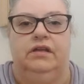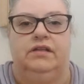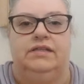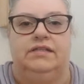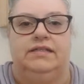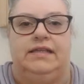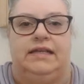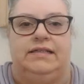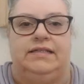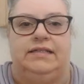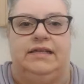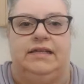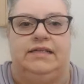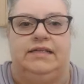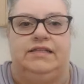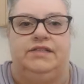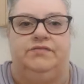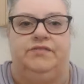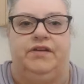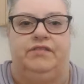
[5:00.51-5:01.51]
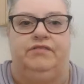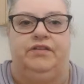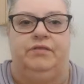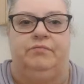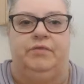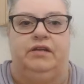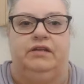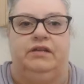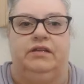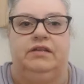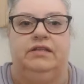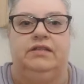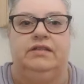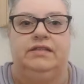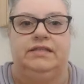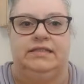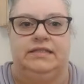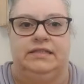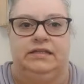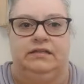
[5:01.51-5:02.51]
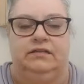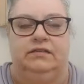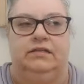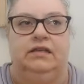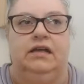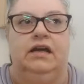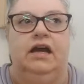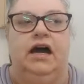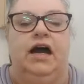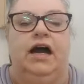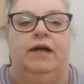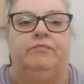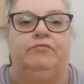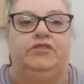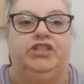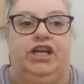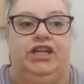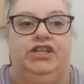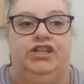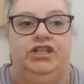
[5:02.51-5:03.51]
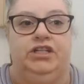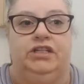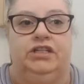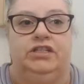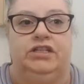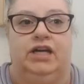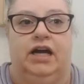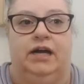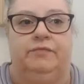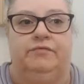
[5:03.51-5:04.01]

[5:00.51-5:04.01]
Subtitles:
Saturdays of every month still. I'm changing the time